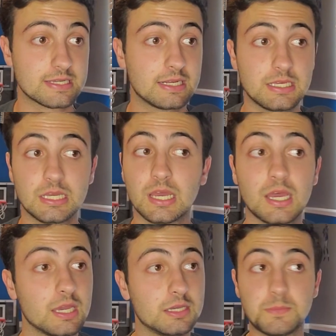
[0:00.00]
and
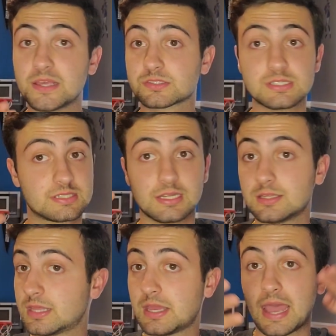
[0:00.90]
he basically
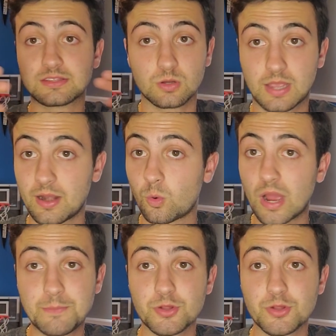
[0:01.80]
said they had to kind of wipe